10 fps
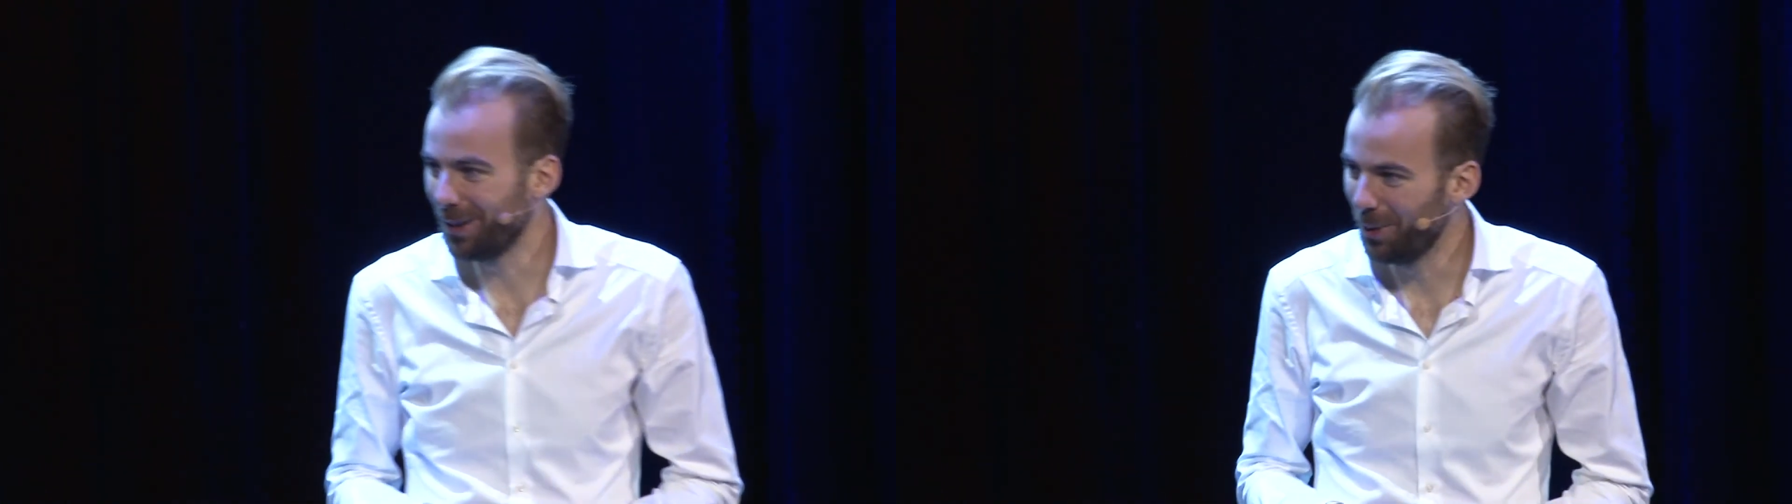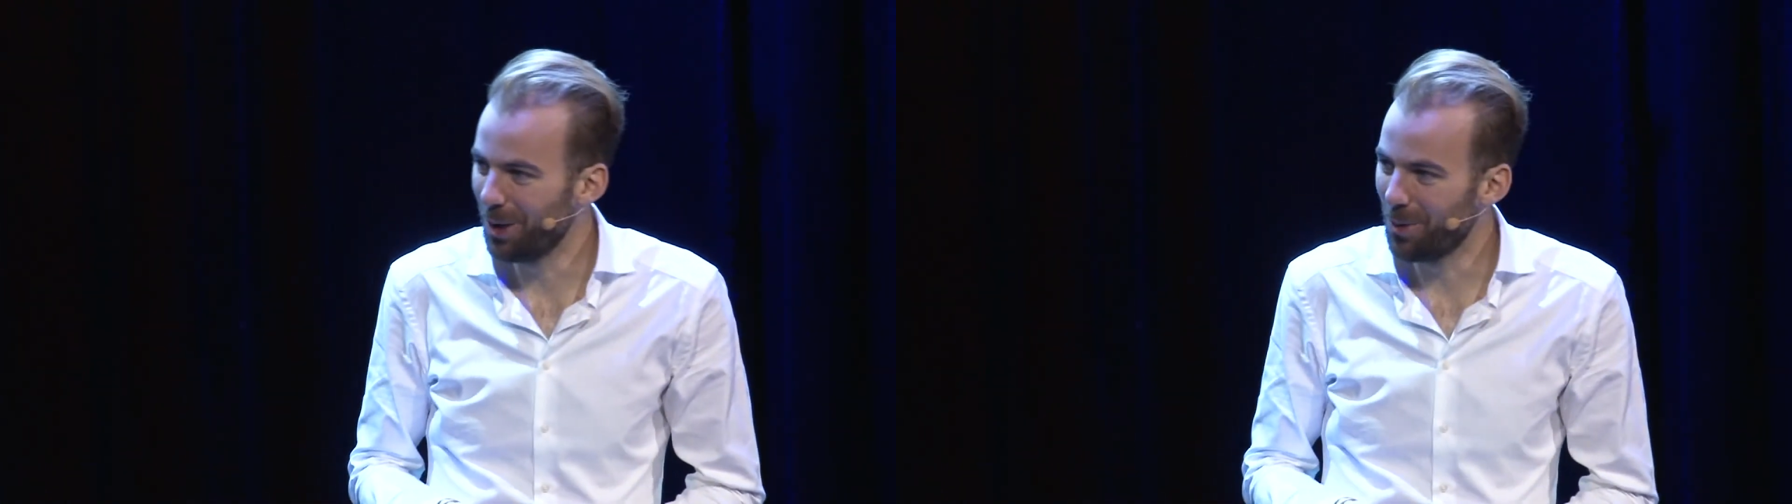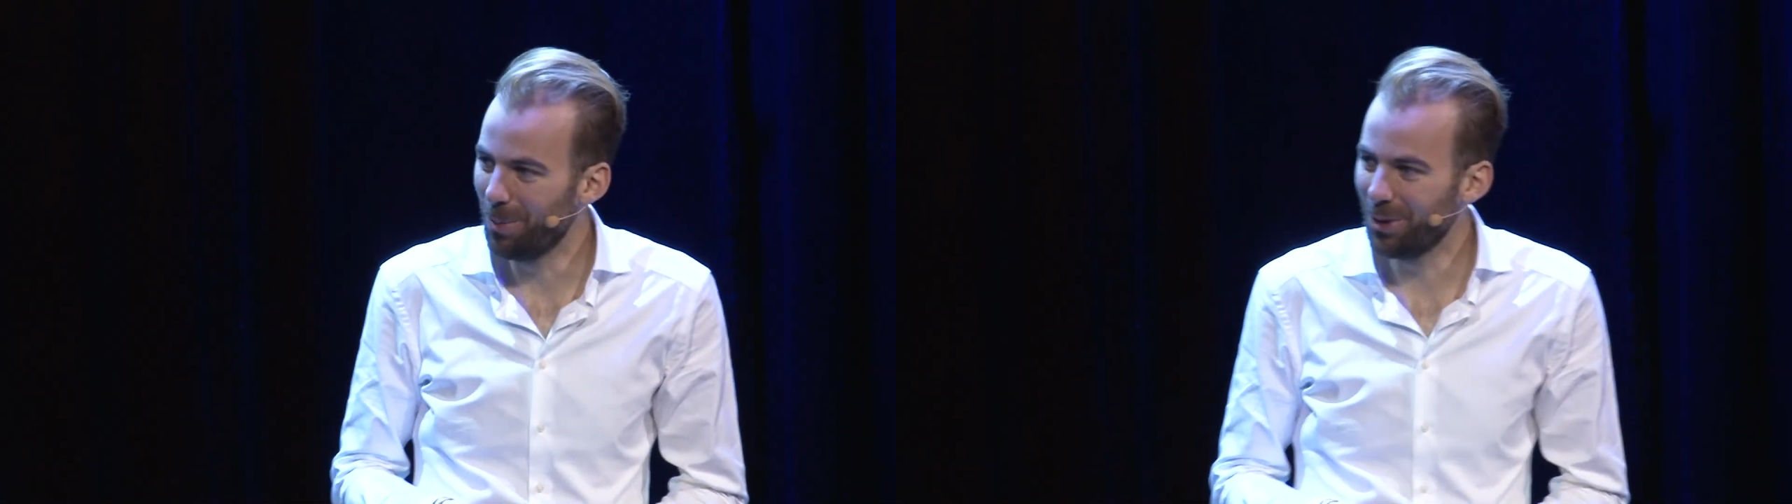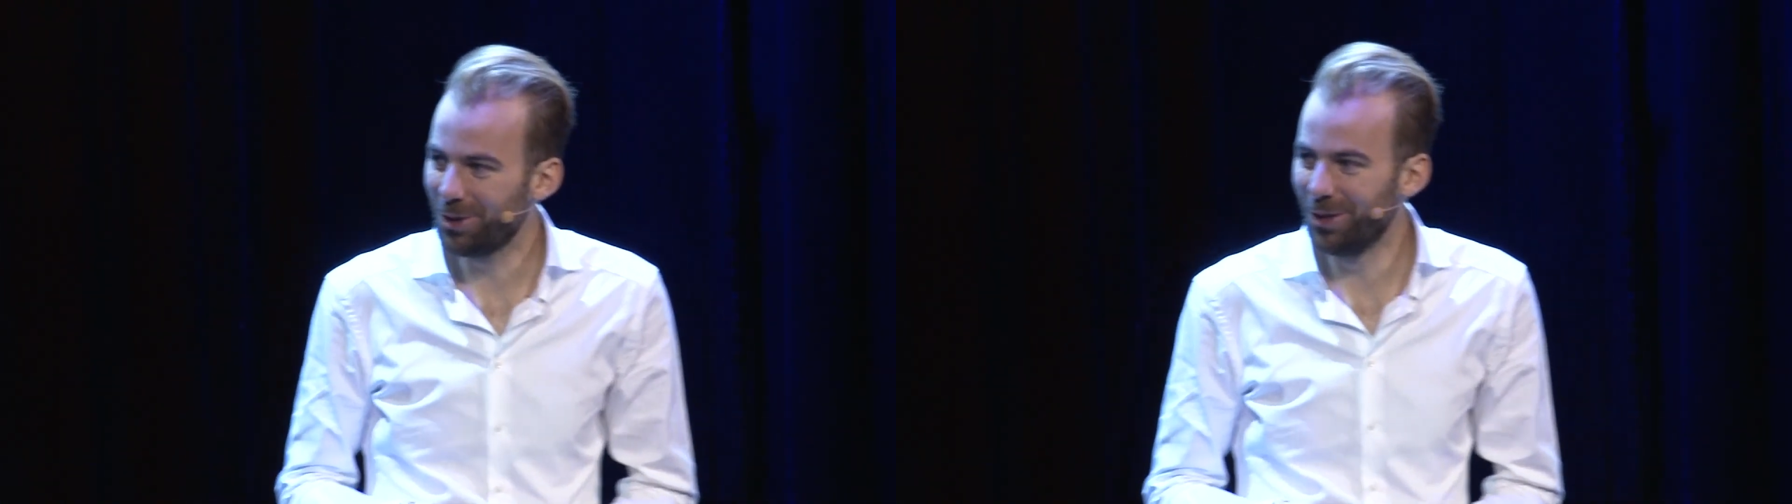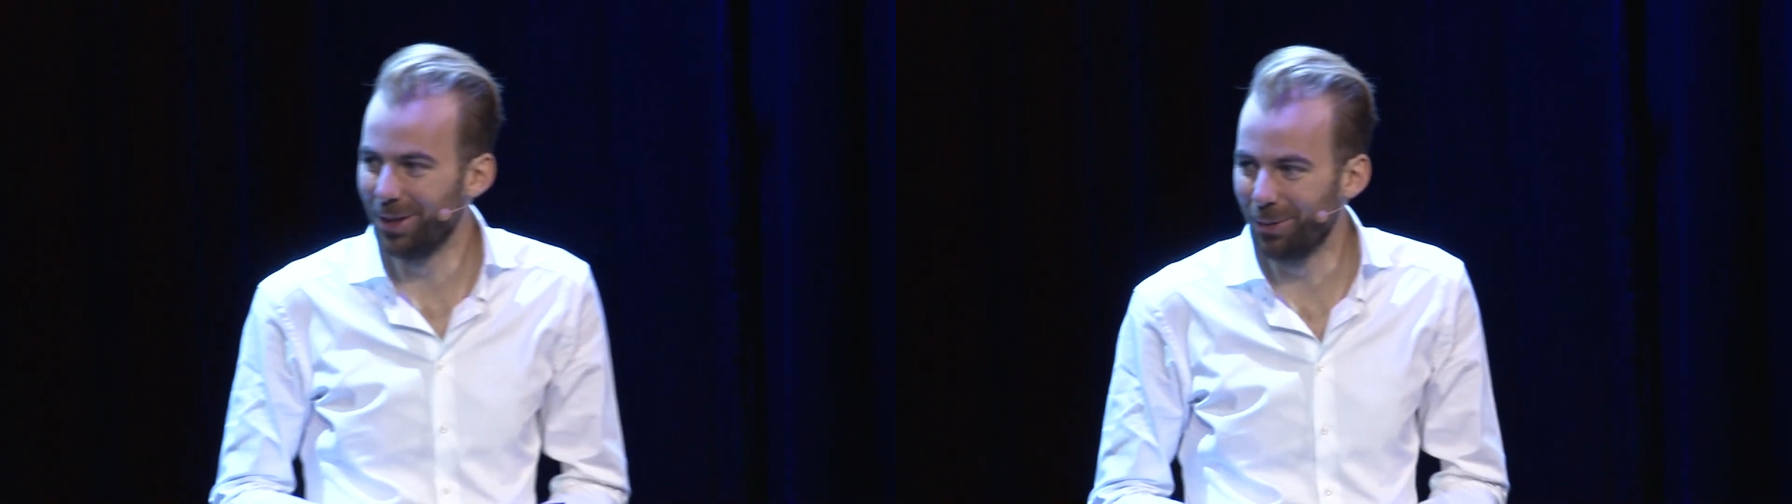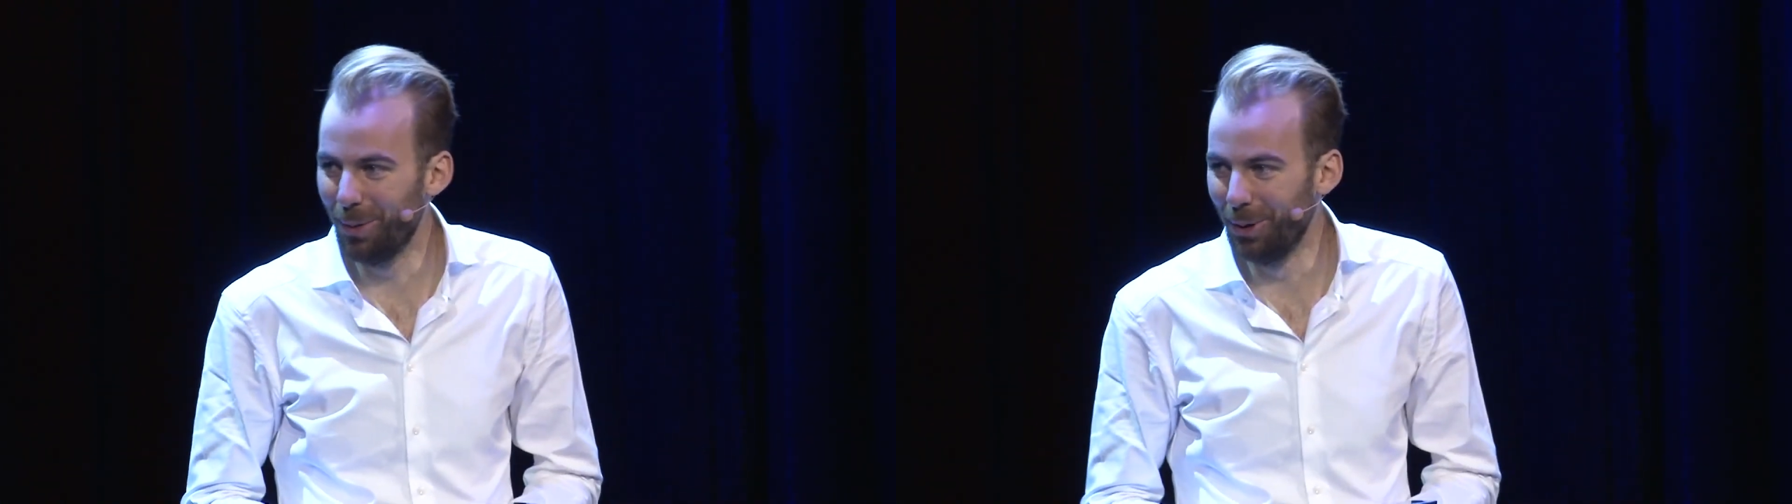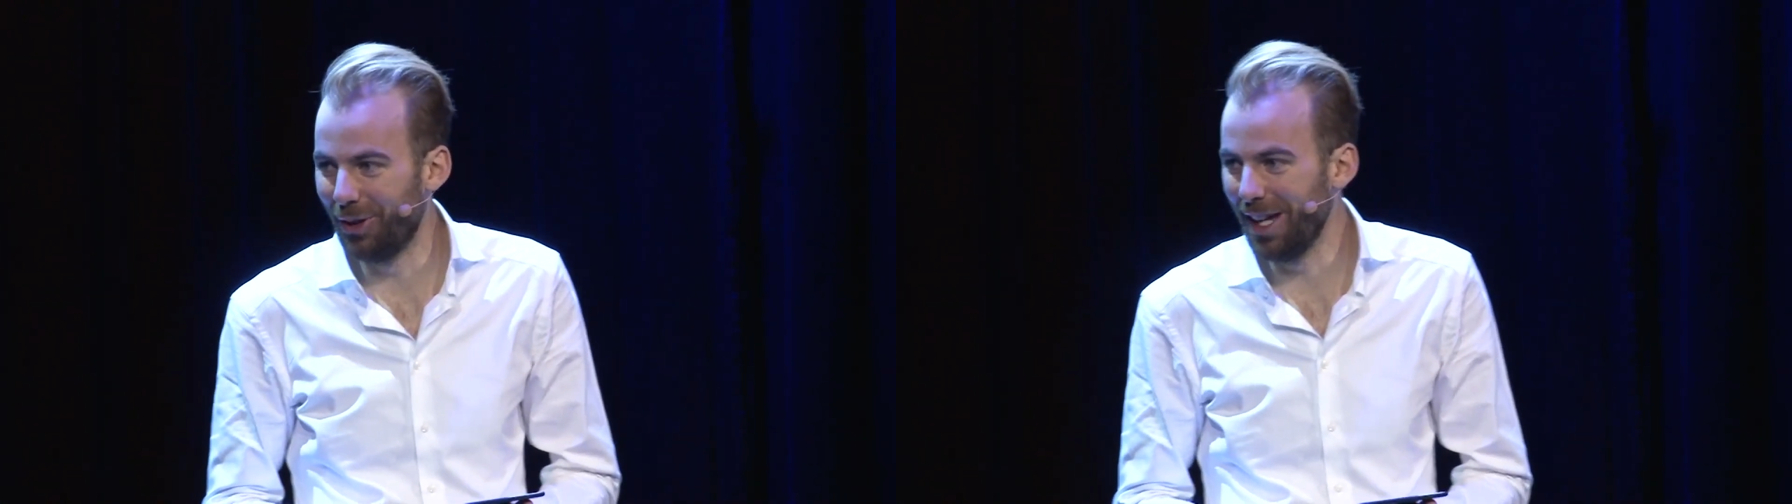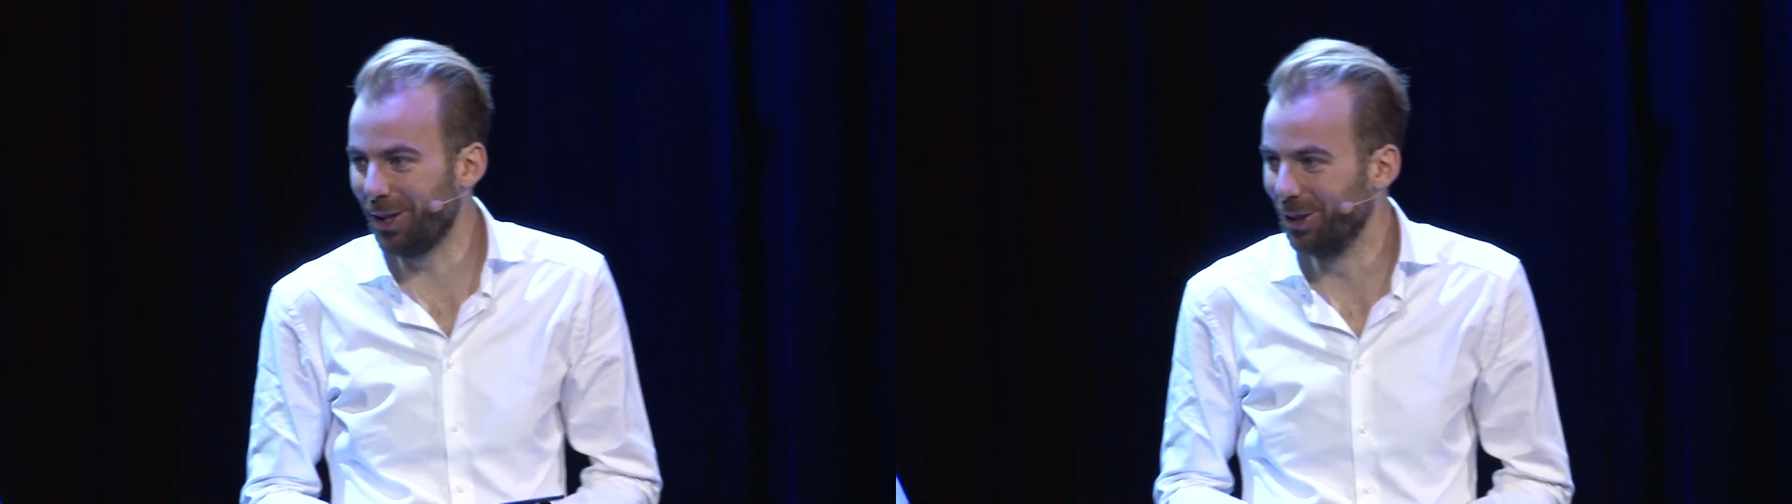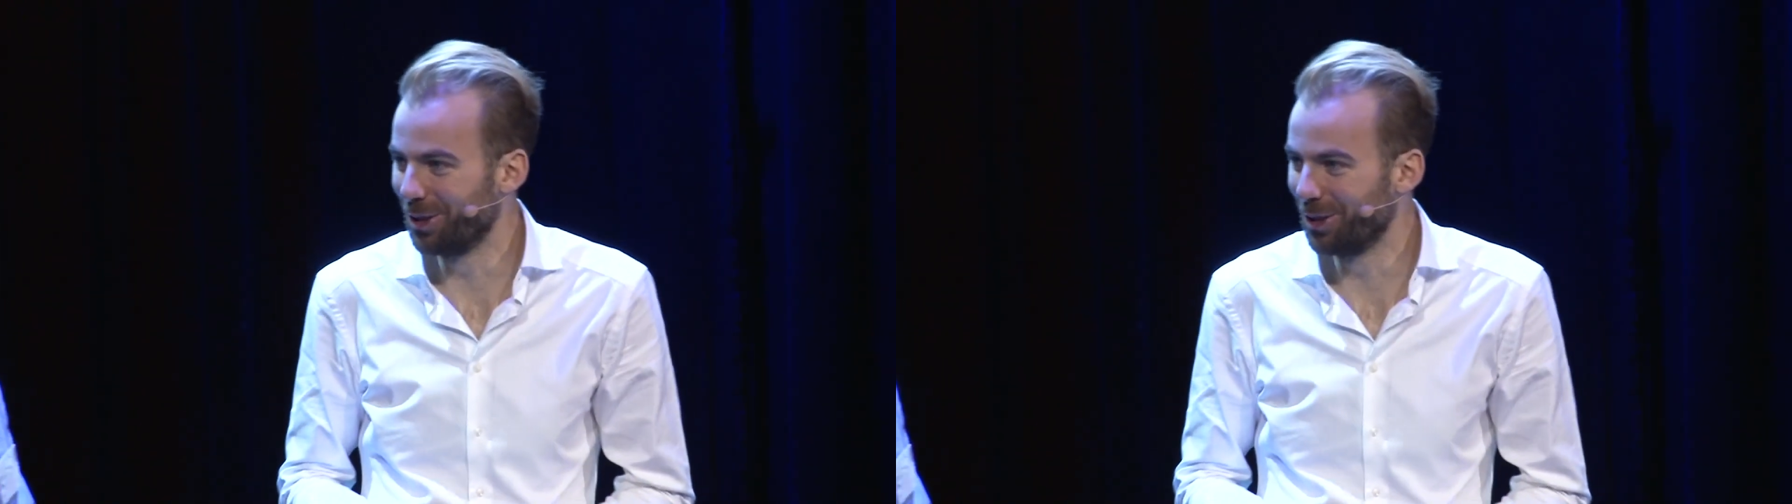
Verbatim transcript: Will robots robot take us,